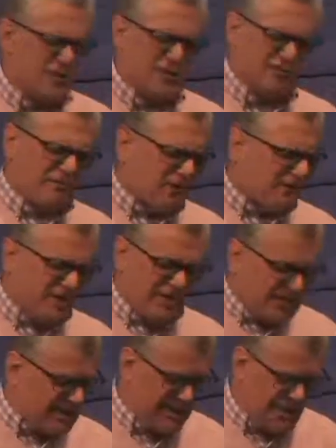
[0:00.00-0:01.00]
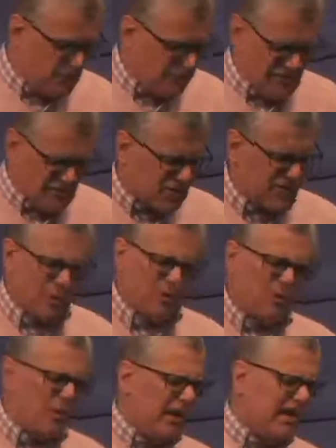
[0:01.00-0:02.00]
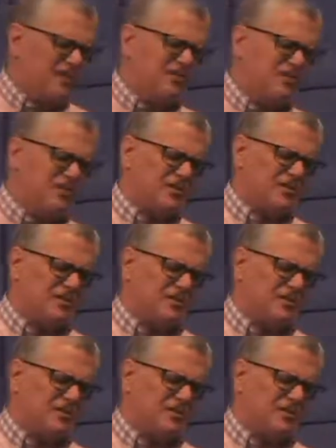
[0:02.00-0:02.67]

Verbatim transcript: in, in very key, visible ways,